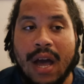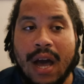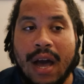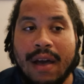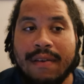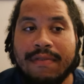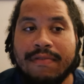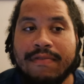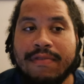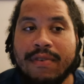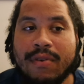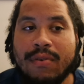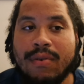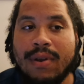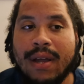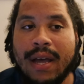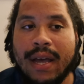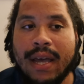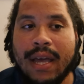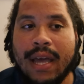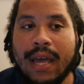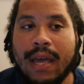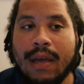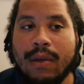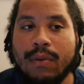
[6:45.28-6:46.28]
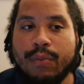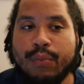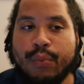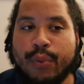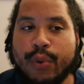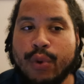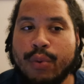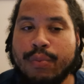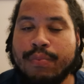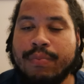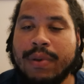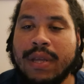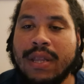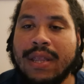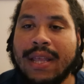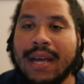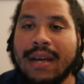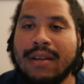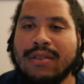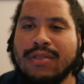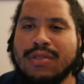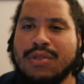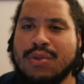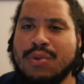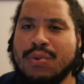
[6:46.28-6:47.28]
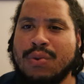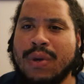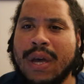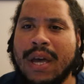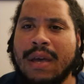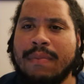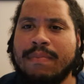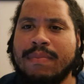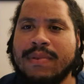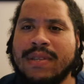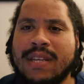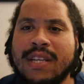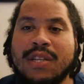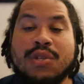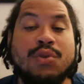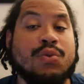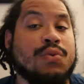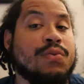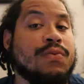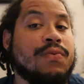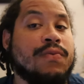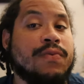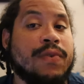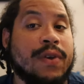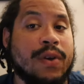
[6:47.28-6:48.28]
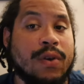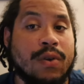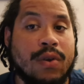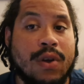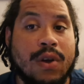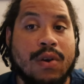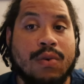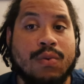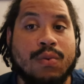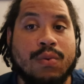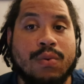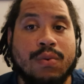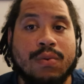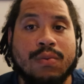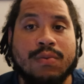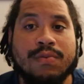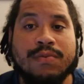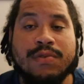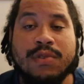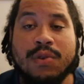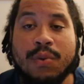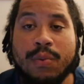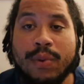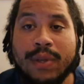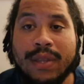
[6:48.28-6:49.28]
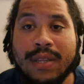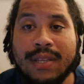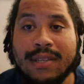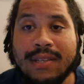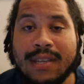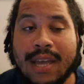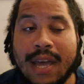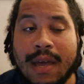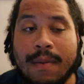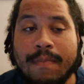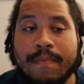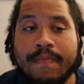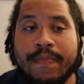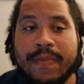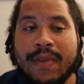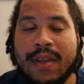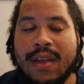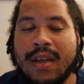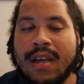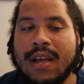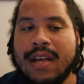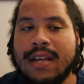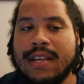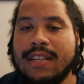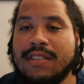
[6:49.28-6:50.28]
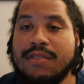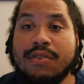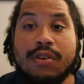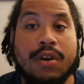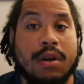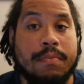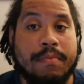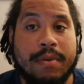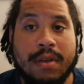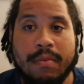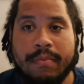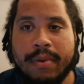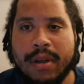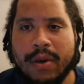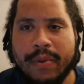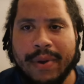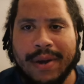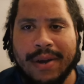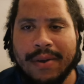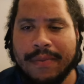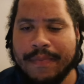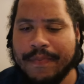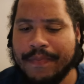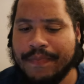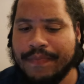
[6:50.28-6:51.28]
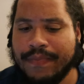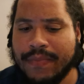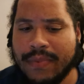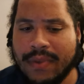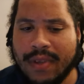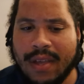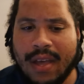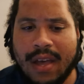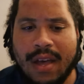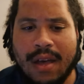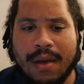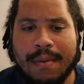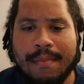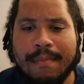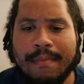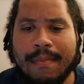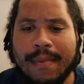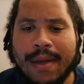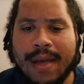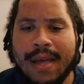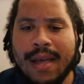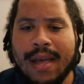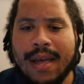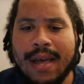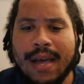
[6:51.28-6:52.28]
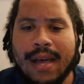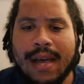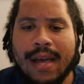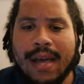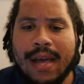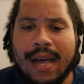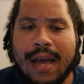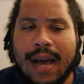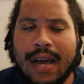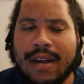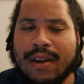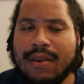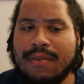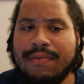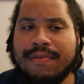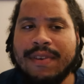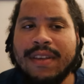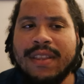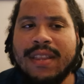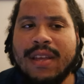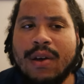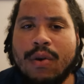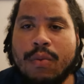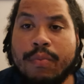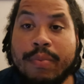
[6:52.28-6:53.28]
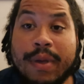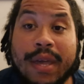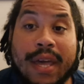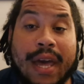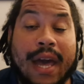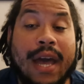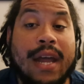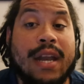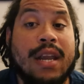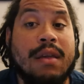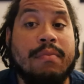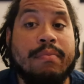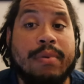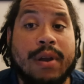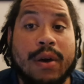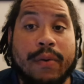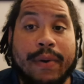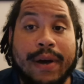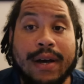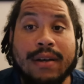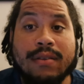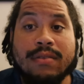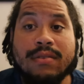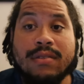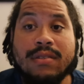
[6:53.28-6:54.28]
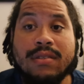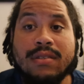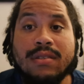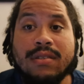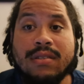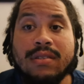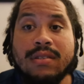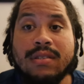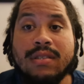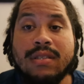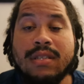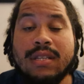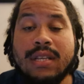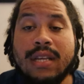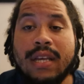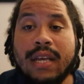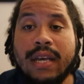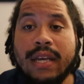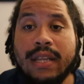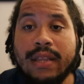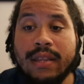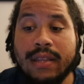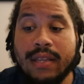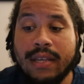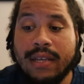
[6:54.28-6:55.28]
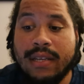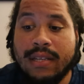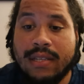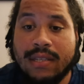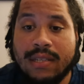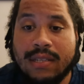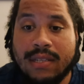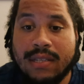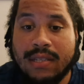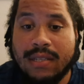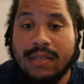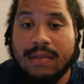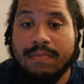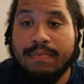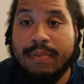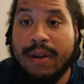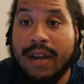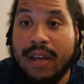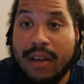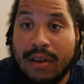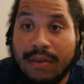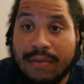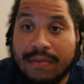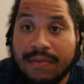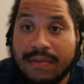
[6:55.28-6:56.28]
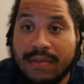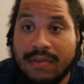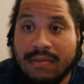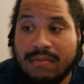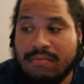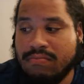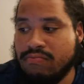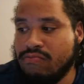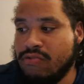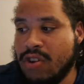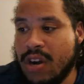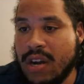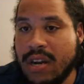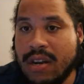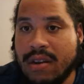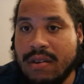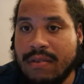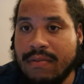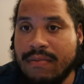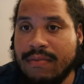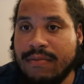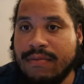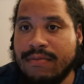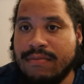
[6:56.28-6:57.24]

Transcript: I feel like it will be down to a potential field goal to win this game. It's not going to be a blowout. I don't think there will be any blowouts in this playoffs run